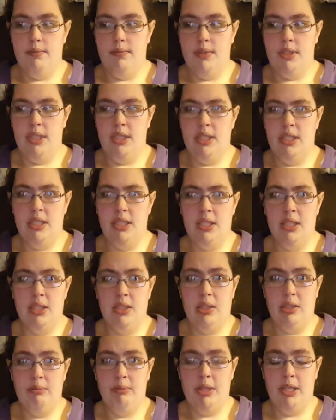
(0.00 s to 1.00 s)
initially
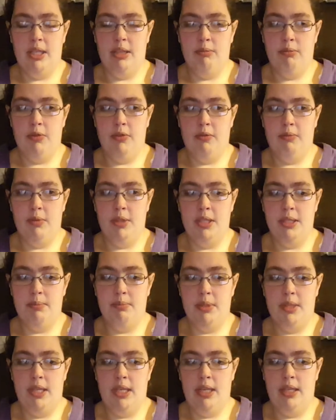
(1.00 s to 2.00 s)
started making improvements,
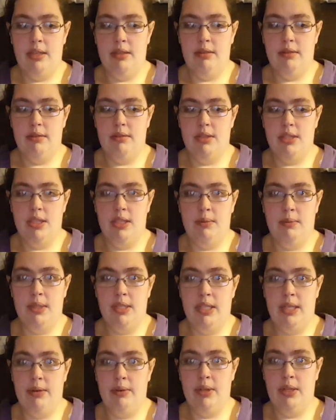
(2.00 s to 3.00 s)
but then she
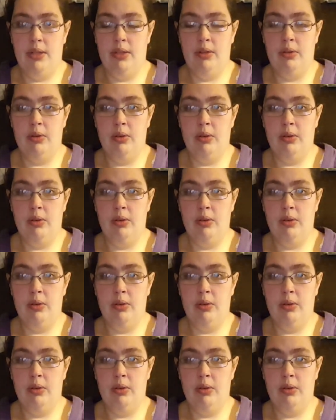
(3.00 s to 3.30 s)
went downhill.